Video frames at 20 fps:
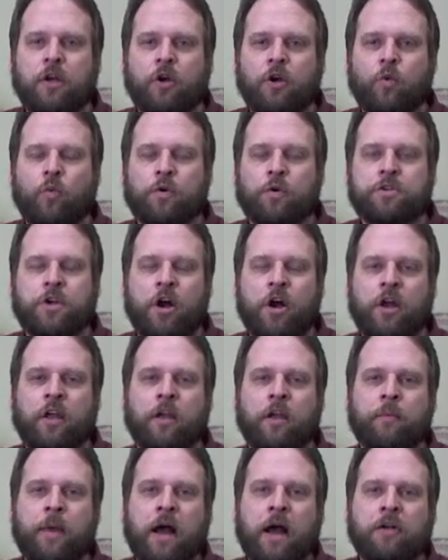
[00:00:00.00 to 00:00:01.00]
we're
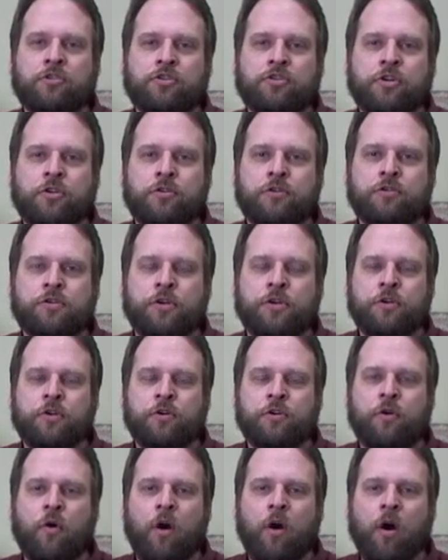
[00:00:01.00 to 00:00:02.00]
talking about Jews
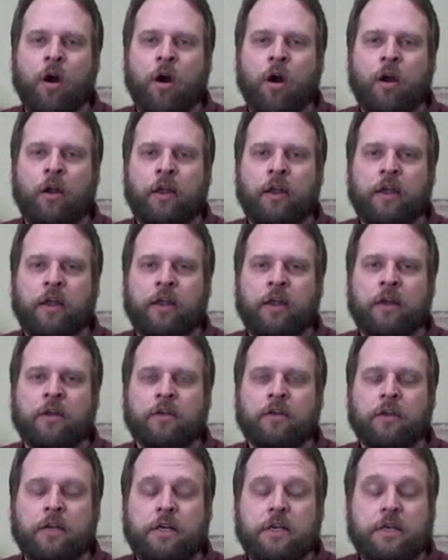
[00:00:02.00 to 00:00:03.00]
who are in
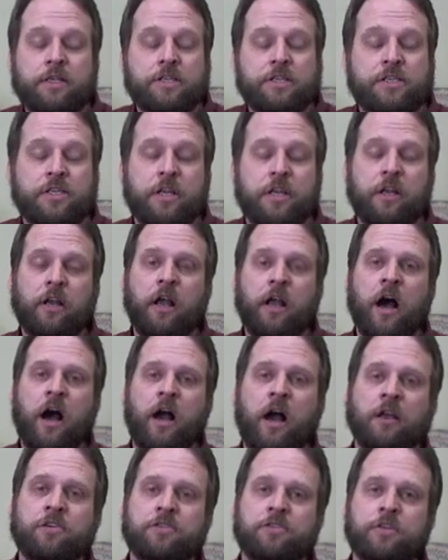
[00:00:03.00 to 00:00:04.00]

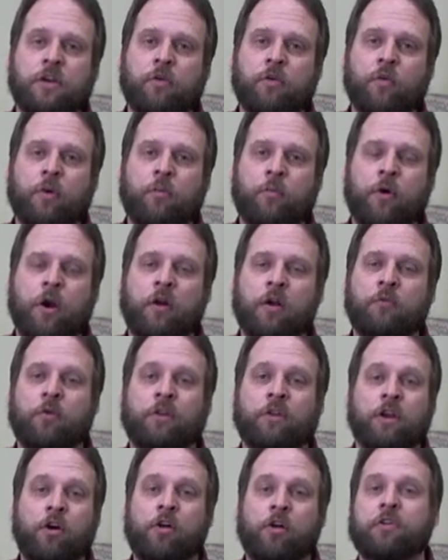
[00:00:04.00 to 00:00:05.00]
synagogues that were part of what
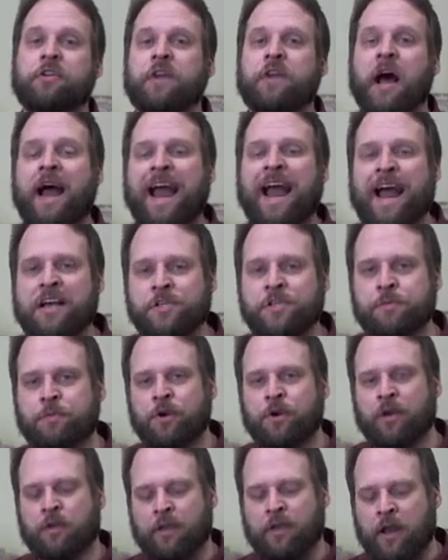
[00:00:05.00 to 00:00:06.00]
they call the
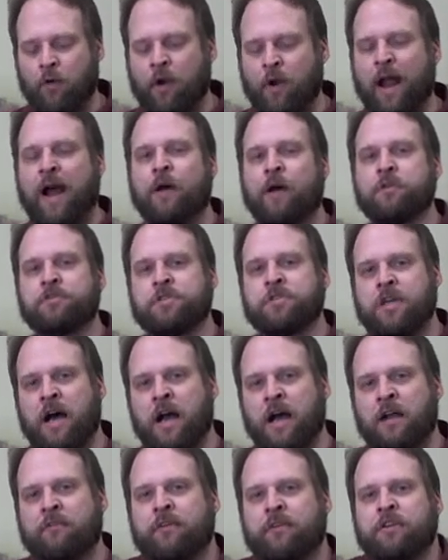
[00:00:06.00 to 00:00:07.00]
diaspora. They were
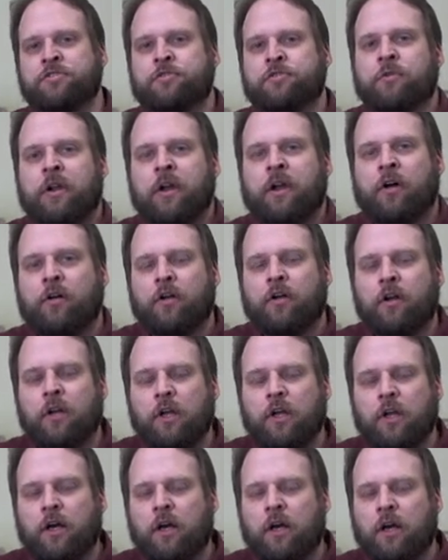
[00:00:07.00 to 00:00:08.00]
outside of Israel,
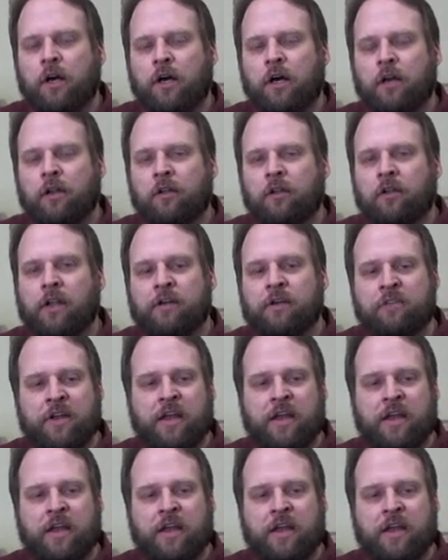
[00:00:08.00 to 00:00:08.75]
living